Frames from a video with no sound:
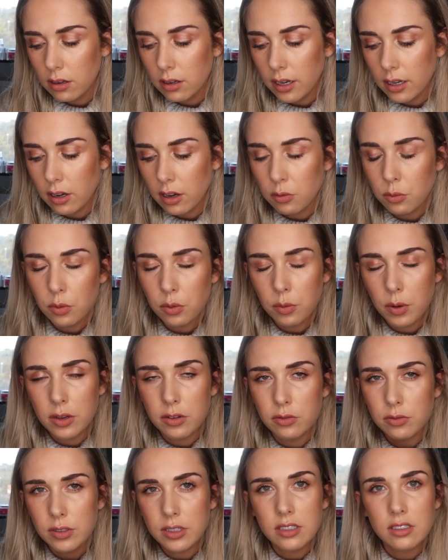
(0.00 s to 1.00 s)
like when
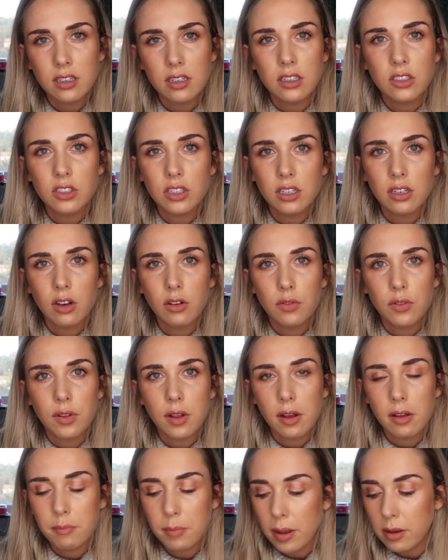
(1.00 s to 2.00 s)
I was researching
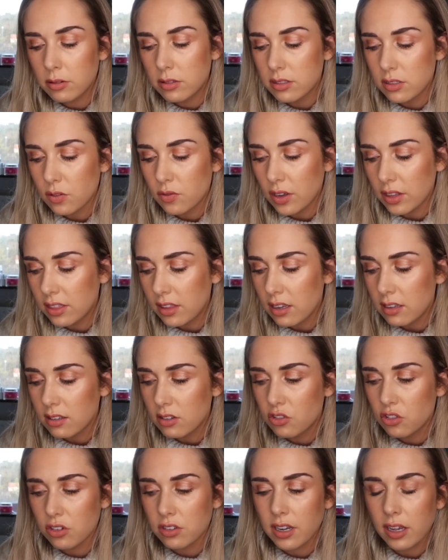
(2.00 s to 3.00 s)
about stuff like
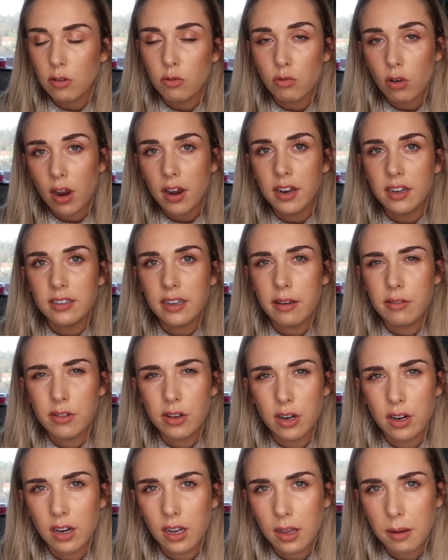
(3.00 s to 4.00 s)
this, it's just like writing
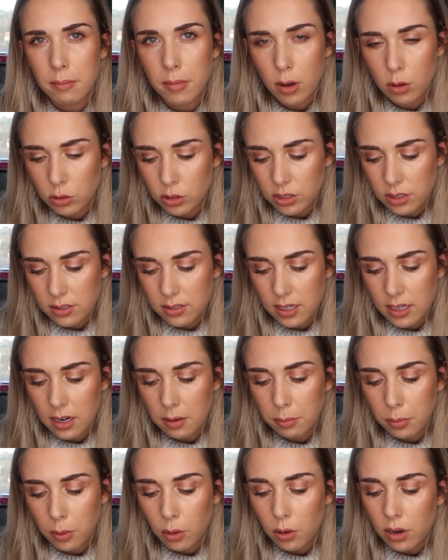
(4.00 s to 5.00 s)
down your like emotions
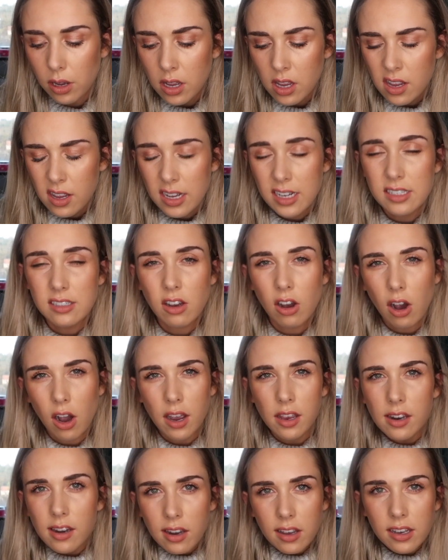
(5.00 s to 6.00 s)
in a book. It's
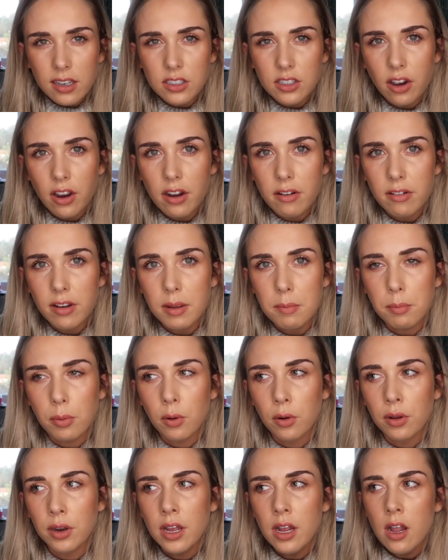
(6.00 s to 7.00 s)
kind of like a diary,
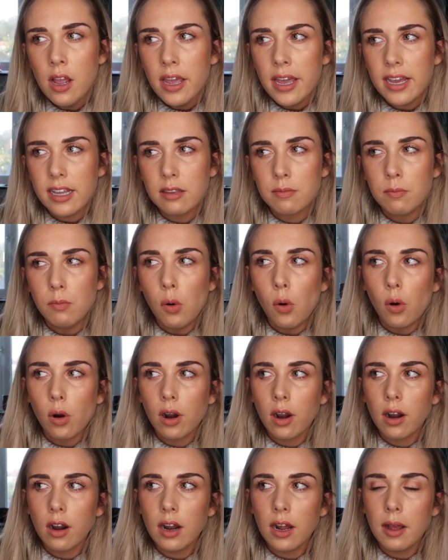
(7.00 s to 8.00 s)
but it's
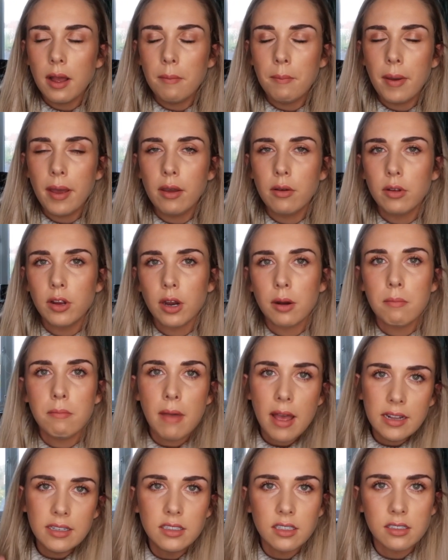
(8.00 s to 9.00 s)
more about your
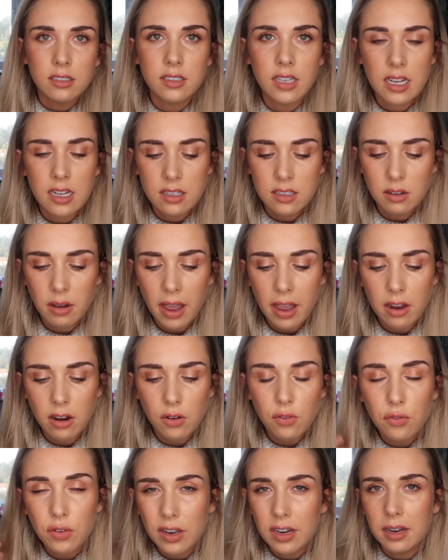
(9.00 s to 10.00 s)
mental state, so how
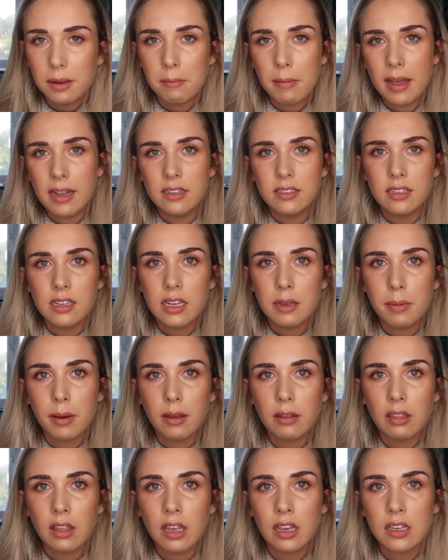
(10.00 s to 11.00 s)
you're feeling mentally
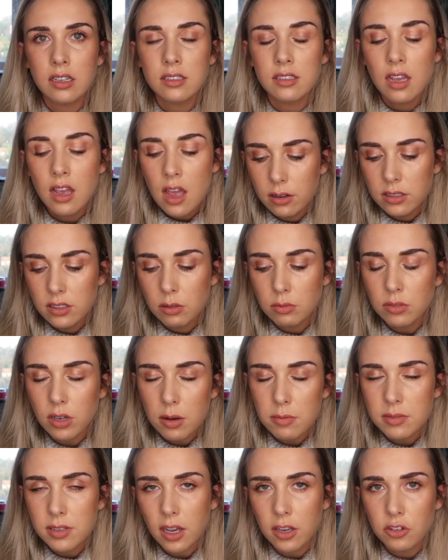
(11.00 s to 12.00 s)
about things.
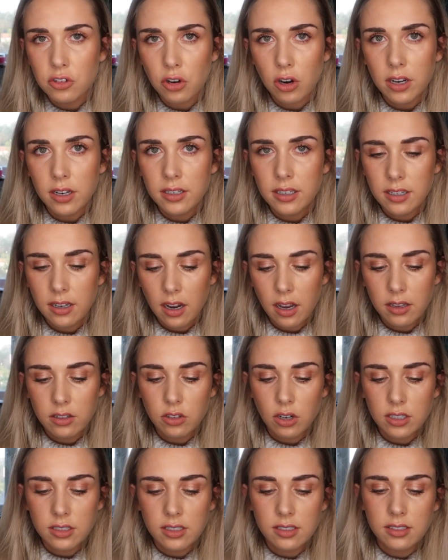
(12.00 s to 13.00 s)
Sometimes I try
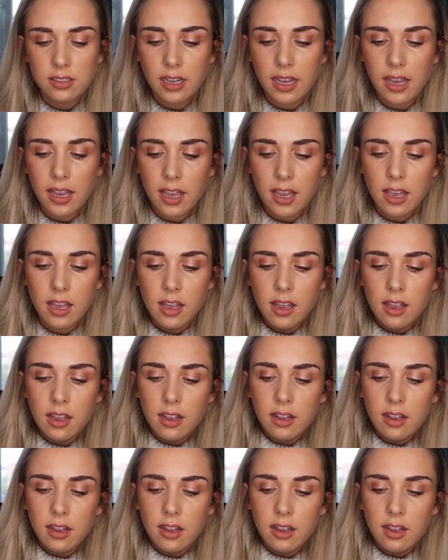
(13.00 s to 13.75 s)
to stay